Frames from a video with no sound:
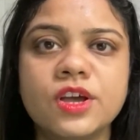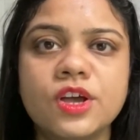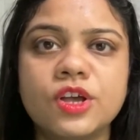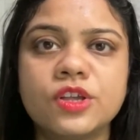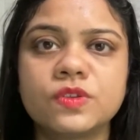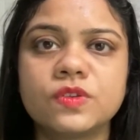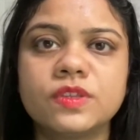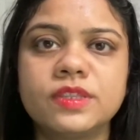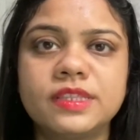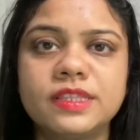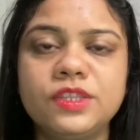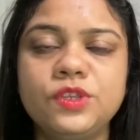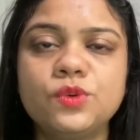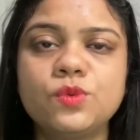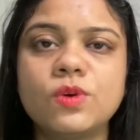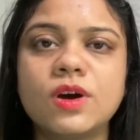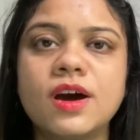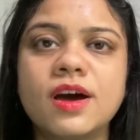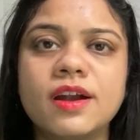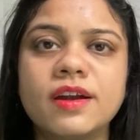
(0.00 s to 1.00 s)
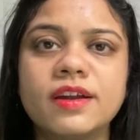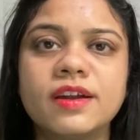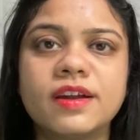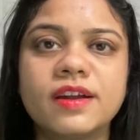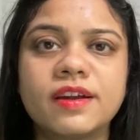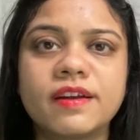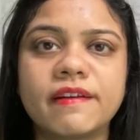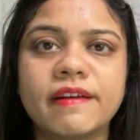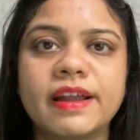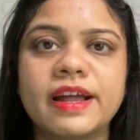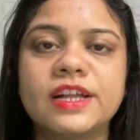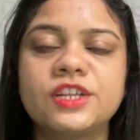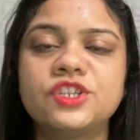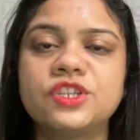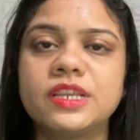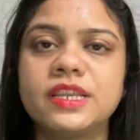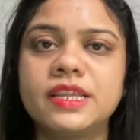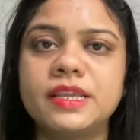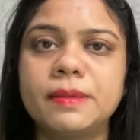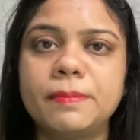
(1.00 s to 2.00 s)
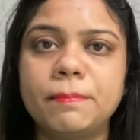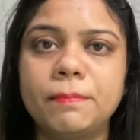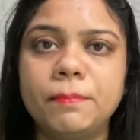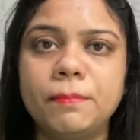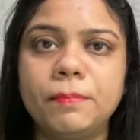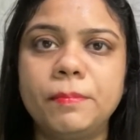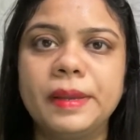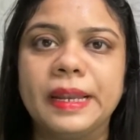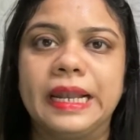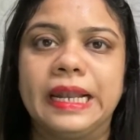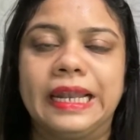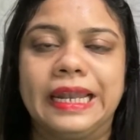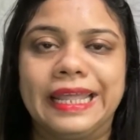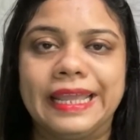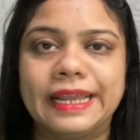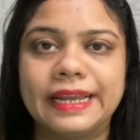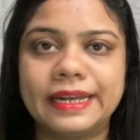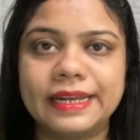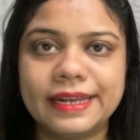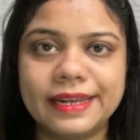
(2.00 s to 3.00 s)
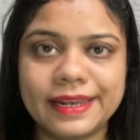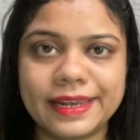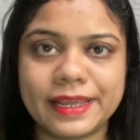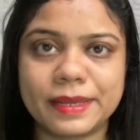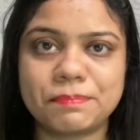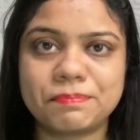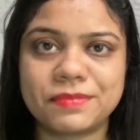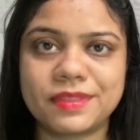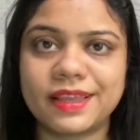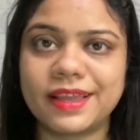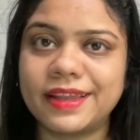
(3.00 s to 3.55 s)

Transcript: So you are gradually building depth,